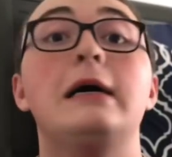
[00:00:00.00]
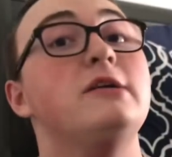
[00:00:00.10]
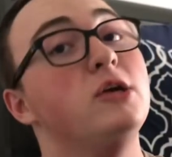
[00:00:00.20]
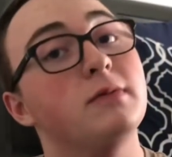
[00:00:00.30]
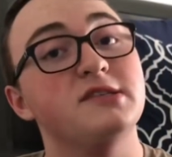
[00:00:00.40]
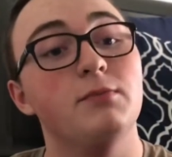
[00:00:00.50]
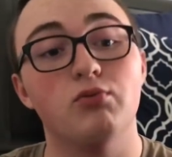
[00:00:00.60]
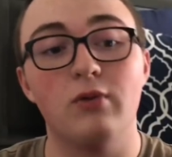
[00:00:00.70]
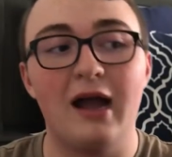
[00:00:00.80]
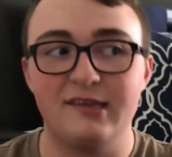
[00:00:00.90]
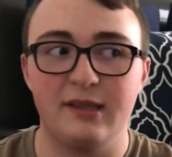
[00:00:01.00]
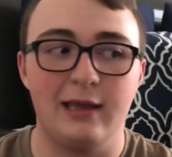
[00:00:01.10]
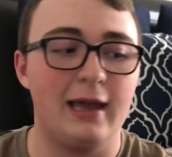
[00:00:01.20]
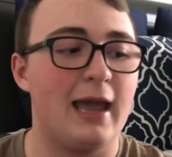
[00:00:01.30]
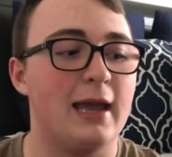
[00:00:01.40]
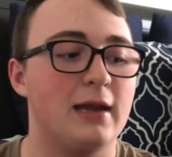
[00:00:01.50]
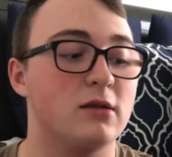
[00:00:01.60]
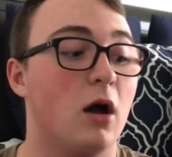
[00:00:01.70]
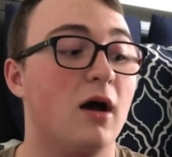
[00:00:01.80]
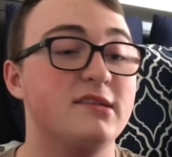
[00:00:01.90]
super surprising
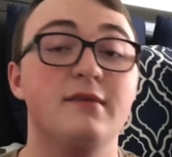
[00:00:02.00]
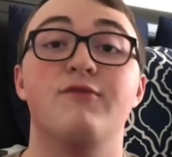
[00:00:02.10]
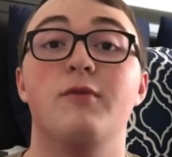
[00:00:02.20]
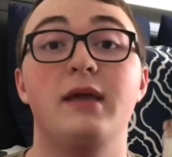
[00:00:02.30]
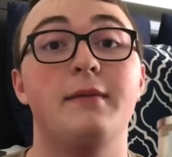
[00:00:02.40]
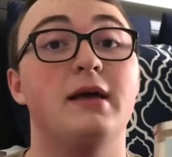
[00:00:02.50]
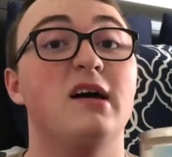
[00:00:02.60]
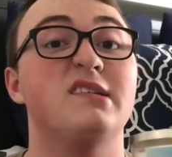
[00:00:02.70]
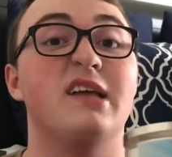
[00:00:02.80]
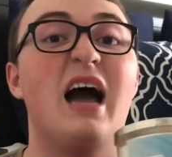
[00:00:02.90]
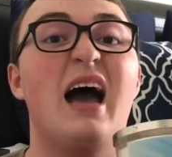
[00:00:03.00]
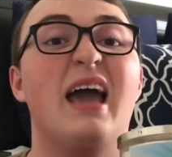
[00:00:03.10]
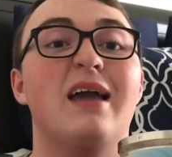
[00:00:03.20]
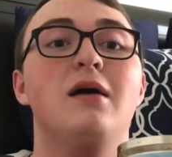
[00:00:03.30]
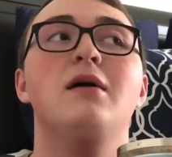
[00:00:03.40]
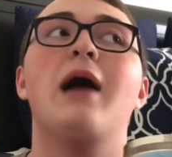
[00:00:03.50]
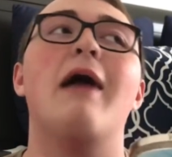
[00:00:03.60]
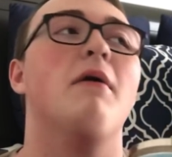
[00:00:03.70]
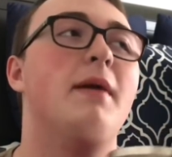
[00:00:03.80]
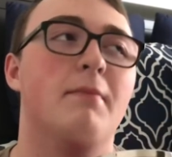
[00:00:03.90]
and awesome for me because I
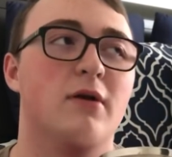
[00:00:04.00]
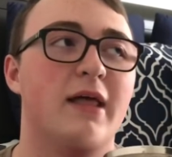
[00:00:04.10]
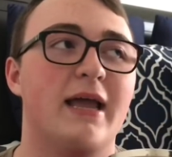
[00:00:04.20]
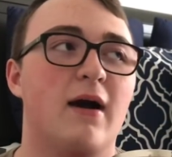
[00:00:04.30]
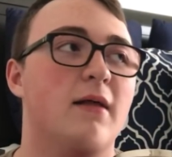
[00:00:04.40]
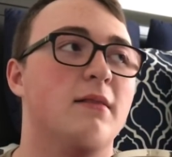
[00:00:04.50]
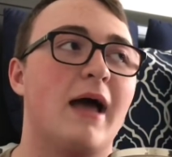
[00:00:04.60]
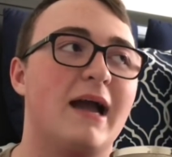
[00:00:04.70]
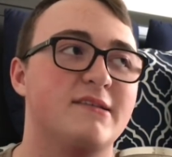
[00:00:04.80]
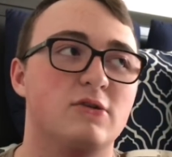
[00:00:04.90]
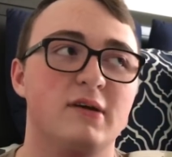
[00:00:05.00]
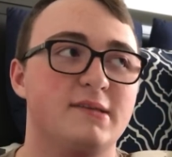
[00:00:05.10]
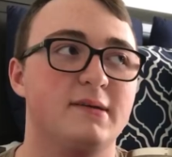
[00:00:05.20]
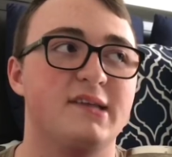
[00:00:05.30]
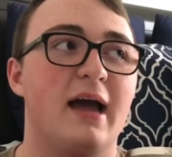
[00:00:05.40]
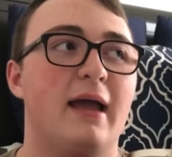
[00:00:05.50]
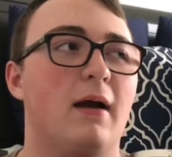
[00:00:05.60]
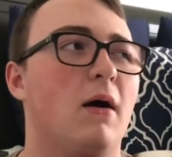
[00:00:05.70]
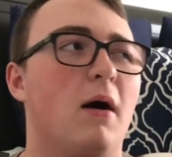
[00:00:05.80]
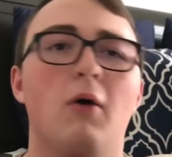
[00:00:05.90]
remember, like, last Christmas I
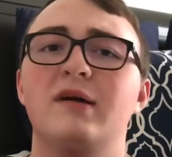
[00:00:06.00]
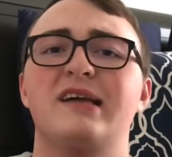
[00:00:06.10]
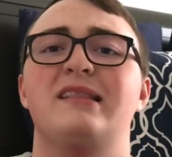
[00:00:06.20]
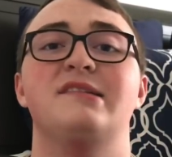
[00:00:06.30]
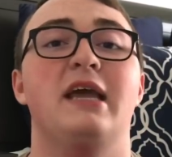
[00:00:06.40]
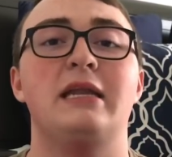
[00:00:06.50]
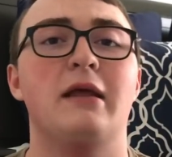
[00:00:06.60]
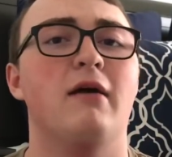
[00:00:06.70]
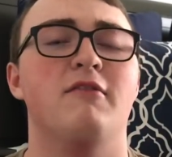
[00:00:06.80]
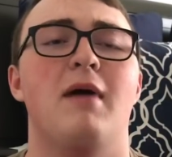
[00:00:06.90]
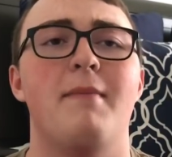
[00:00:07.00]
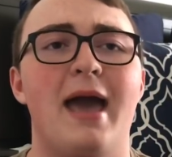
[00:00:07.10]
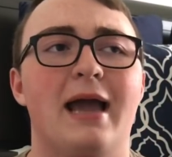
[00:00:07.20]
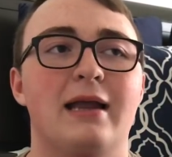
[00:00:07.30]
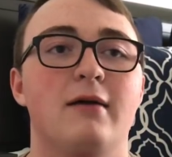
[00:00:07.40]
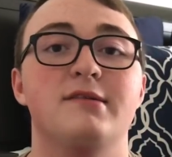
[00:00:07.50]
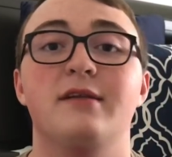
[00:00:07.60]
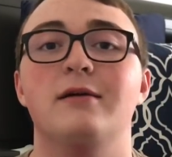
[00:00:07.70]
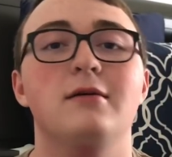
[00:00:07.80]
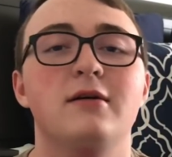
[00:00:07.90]
always had this in and out of my bag, and I was
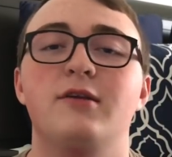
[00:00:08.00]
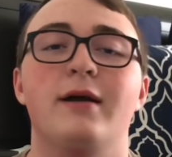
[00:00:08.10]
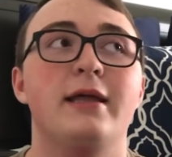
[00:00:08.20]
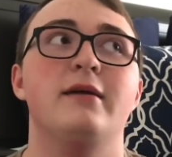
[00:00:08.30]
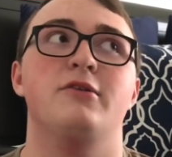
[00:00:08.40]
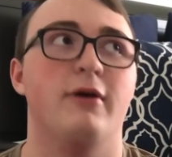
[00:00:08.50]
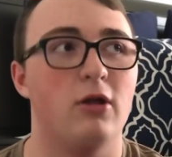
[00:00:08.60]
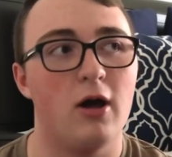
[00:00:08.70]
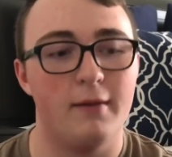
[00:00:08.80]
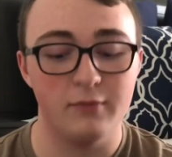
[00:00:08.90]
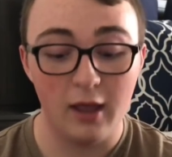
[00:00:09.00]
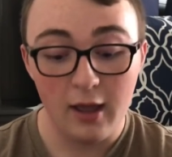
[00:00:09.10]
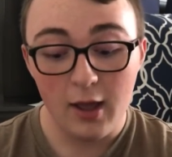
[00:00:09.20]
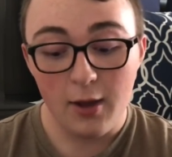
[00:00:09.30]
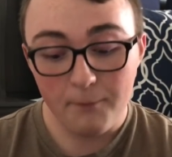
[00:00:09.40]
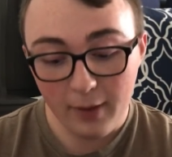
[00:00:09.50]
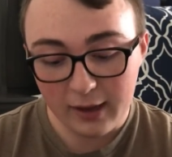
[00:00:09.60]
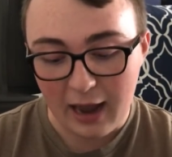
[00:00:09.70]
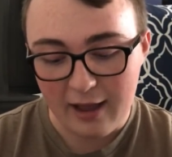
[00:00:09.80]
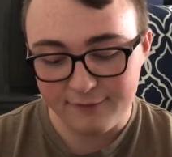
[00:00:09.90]
like, oh, do I need it, do I not?
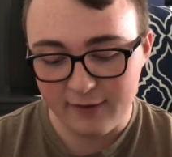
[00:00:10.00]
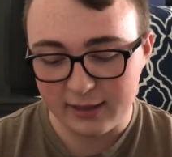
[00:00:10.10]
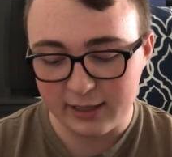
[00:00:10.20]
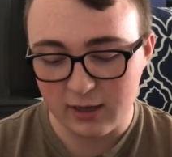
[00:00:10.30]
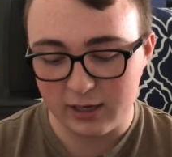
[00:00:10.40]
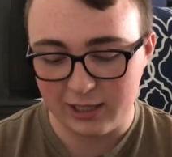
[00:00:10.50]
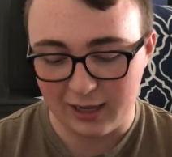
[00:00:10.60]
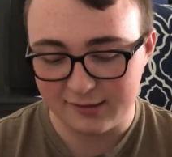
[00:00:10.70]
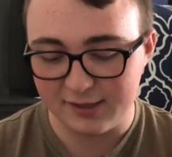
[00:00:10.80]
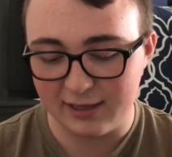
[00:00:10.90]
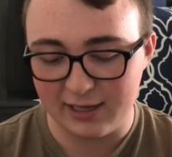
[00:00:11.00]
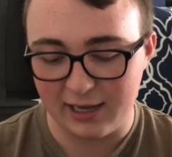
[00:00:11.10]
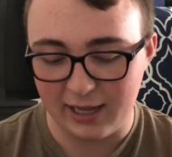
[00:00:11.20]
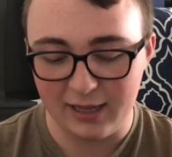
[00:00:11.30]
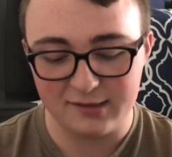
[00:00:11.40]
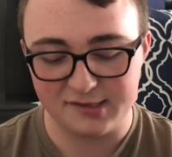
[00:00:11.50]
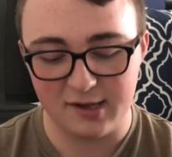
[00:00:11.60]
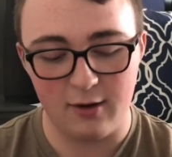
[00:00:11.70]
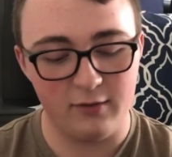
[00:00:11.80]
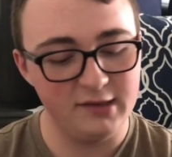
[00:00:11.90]
But I finally got a chance to get it,
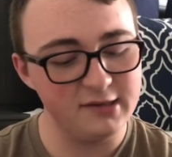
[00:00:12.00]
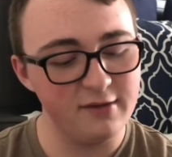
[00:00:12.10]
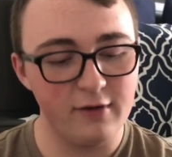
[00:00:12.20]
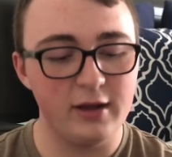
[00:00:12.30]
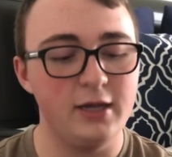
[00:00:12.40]
so this is a very